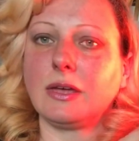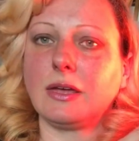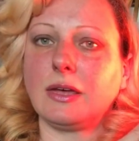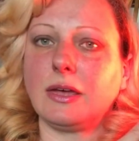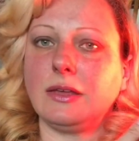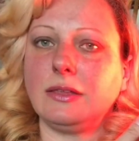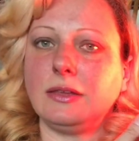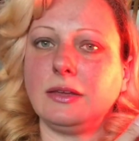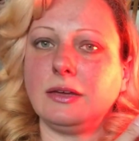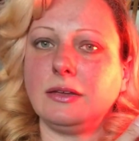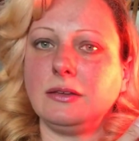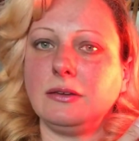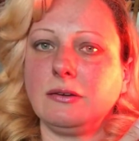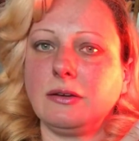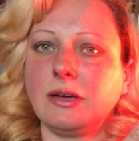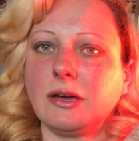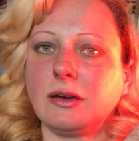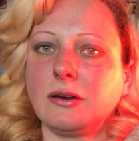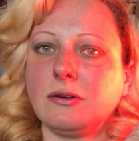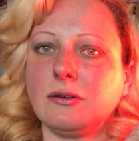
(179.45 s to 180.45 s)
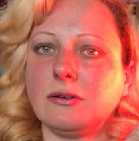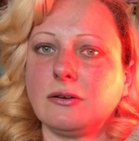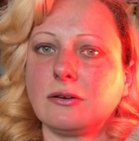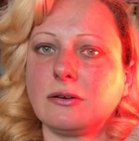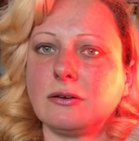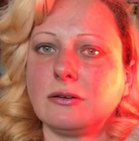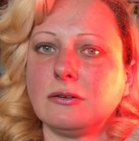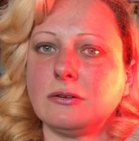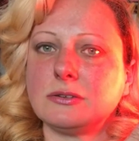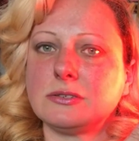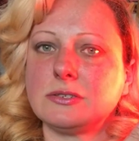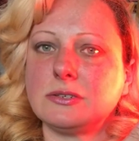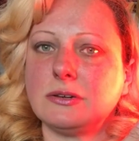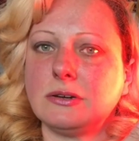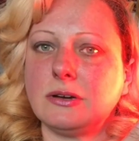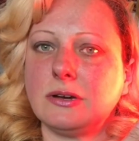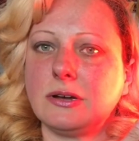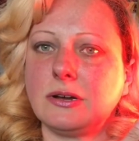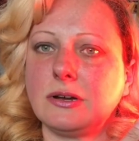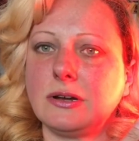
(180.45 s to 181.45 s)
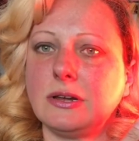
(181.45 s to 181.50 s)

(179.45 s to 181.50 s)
and then you can go closer.